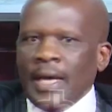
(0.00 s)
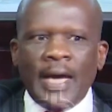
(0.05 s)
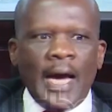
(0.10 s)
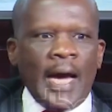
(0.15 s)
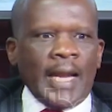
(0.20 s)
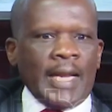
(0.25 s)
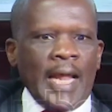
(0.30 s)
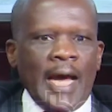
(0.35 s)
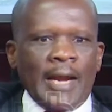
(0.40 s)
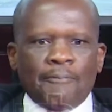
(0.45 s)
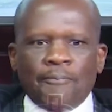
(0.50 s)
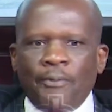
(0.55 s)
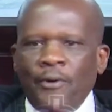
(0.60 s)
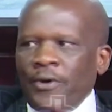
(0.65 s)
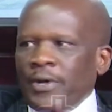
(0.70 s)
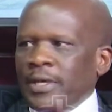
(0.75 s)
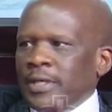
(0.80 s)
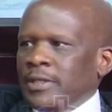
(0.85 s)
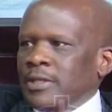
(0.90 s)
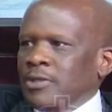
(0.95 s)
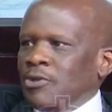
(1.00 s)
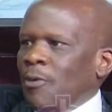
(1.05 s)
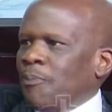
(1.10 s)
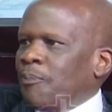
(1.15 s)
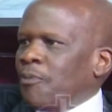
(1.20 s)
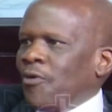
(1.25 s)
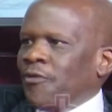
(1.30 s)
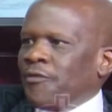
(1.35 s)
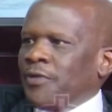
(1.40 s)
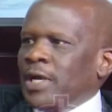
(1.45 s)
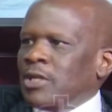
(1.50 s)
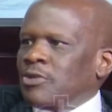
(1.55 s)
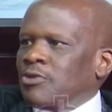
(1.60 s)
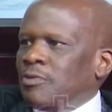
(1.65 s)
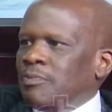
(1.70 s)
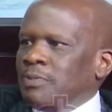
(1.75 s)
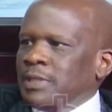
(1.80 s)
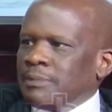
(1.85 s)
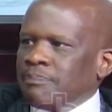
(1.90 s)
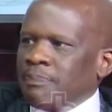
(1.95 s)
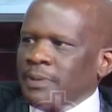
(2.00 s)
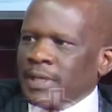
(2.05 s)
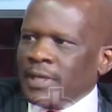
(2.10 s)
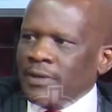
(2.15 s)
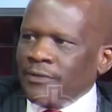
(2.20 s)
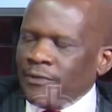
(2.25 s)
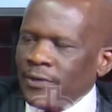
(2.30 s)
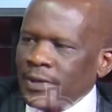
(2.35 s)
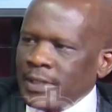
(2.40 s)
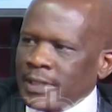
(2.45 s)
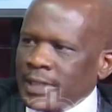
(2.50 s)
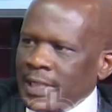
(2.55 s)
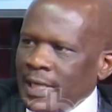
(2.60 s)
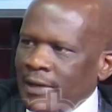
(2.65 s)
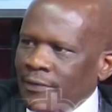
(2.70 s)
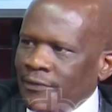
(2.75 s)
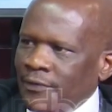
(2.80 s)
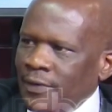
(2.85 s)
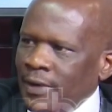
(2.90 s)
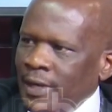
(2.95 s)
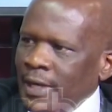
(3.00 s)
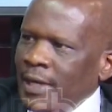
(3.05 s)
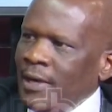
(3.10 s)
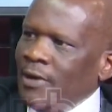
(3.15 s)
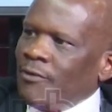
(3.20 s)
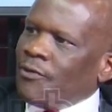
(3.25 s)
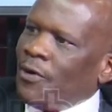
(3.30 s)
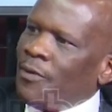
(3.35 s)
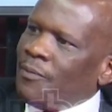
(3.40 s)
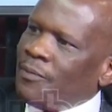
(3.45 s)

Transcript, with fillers: At that point, your profile should be speaking for itself. From